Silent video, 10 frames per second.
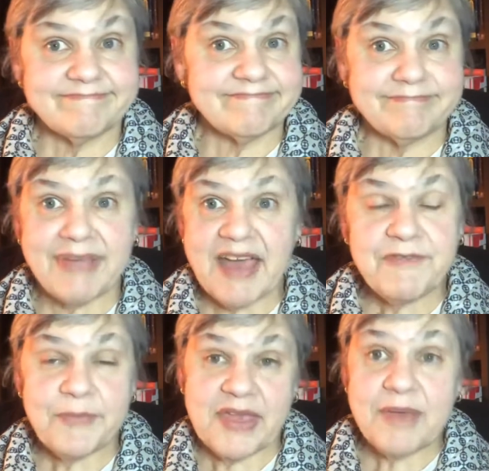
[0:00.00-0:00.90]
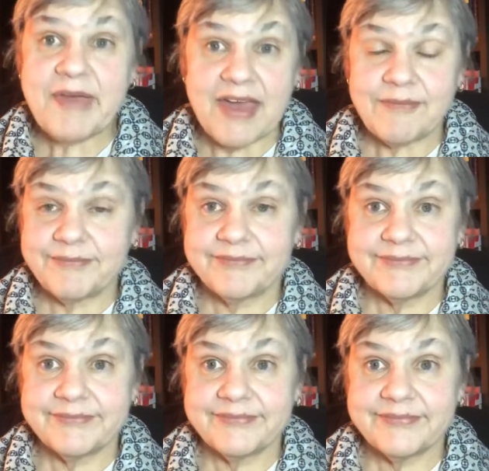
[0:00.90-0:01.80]
buy from eBay.
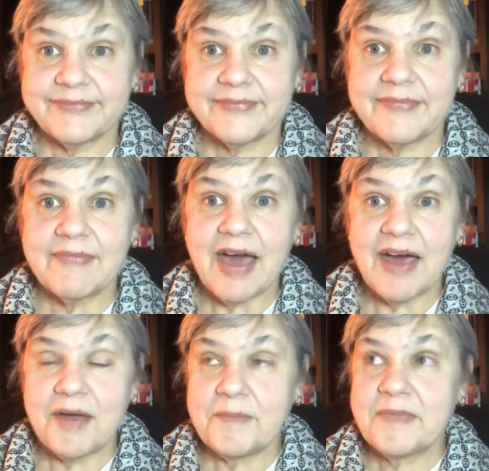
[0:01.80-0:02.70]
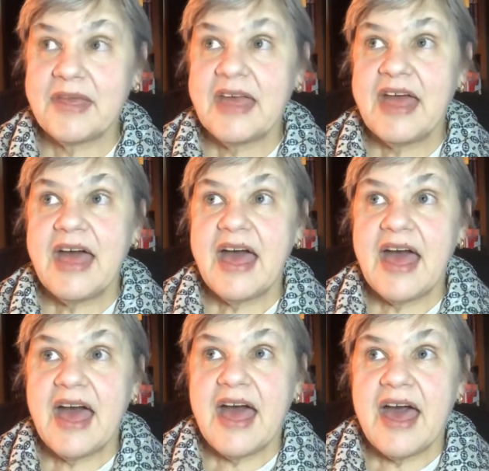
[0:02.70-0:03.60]

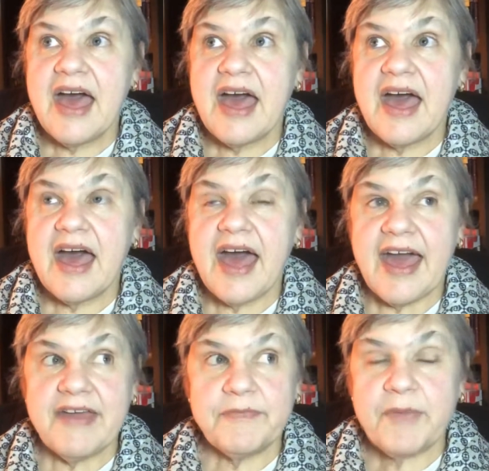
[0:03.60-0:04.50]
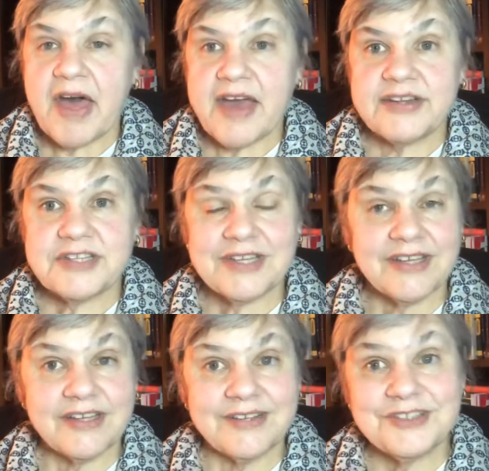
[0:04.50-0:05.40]
I have bought
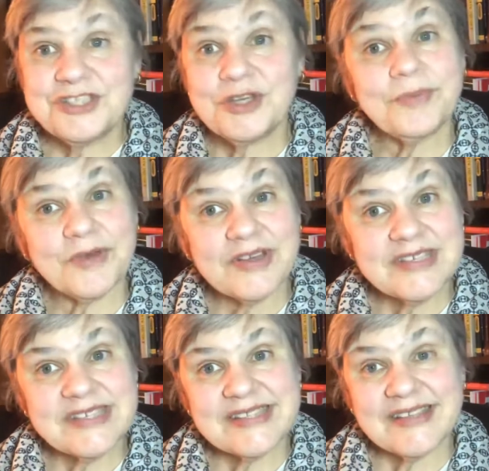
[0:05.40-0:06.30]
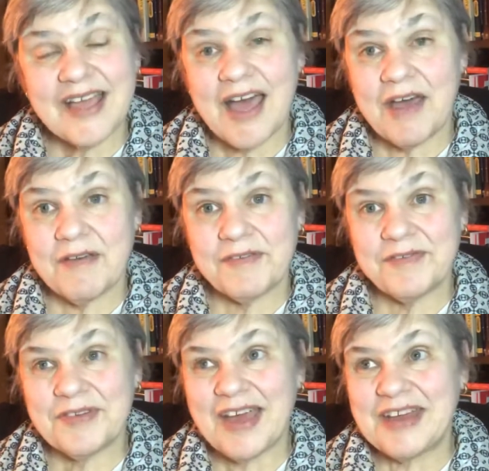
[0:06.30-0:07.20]
2 books
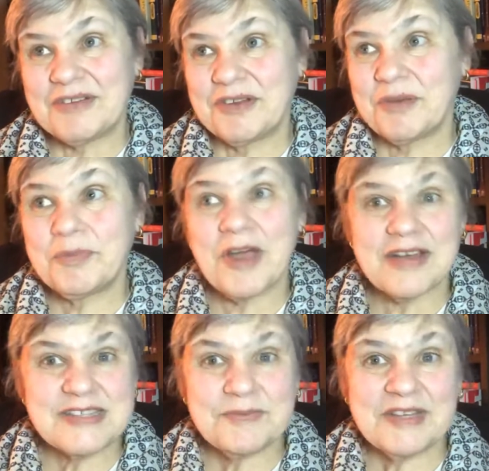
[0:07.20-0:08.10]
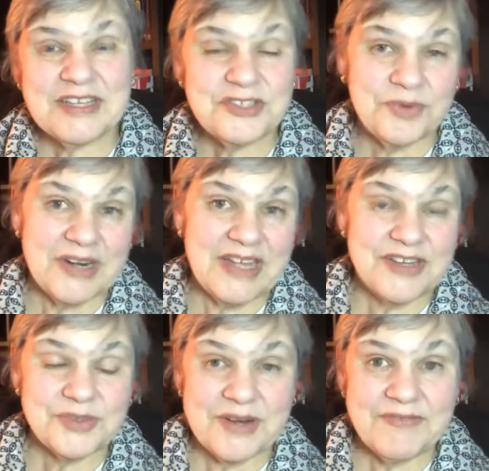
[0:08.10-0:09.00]
of, I don't know, approximately $20,
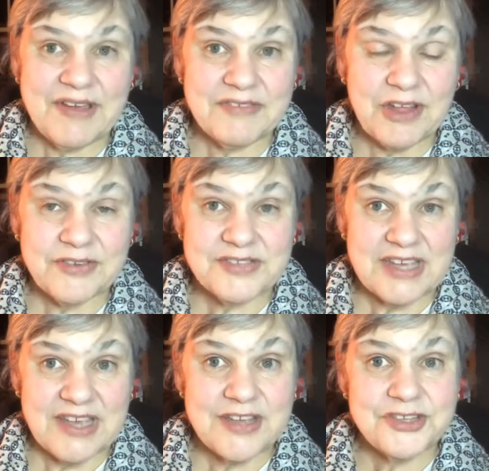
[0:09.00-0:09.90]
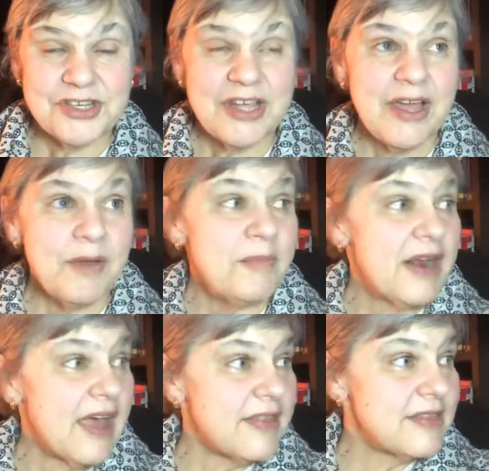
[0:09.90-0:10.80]
$25 each, but I
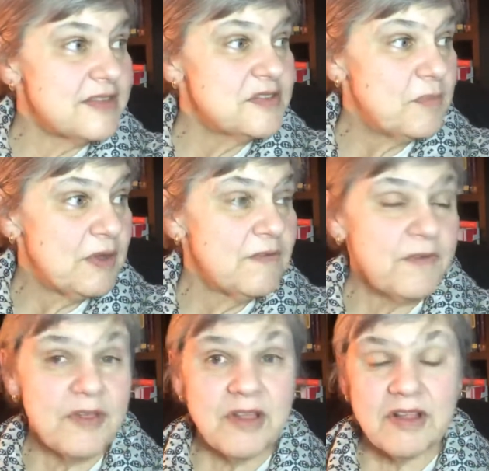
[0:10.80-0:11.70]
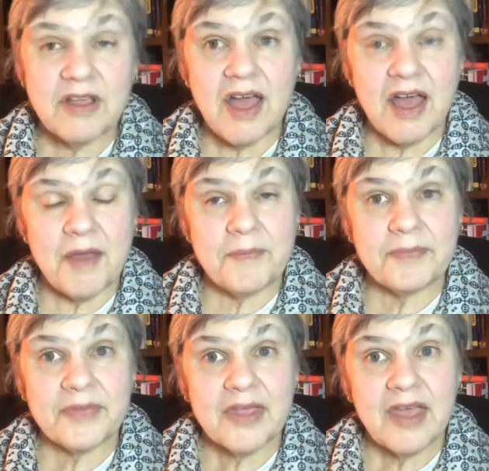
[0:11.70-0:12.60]
got this beautiful
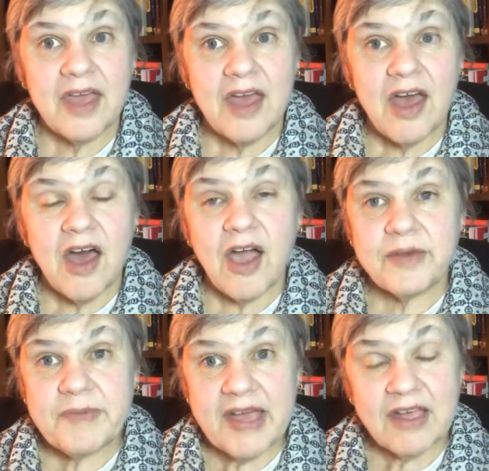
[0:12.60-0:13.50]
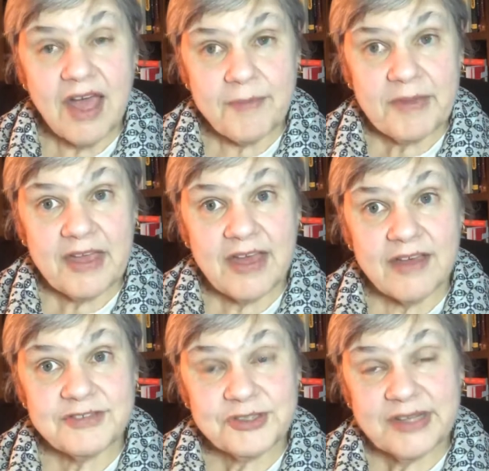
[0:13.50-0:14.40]
hardback copy
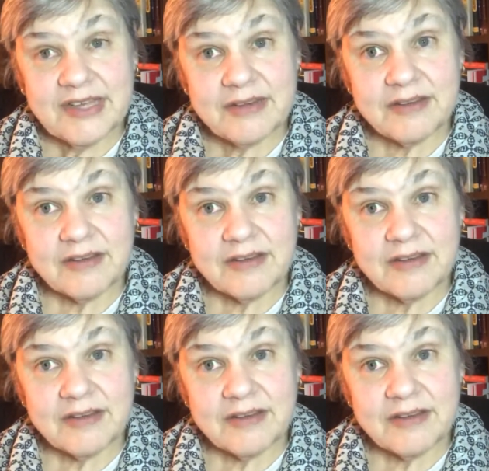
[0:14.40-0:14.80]
of Juliet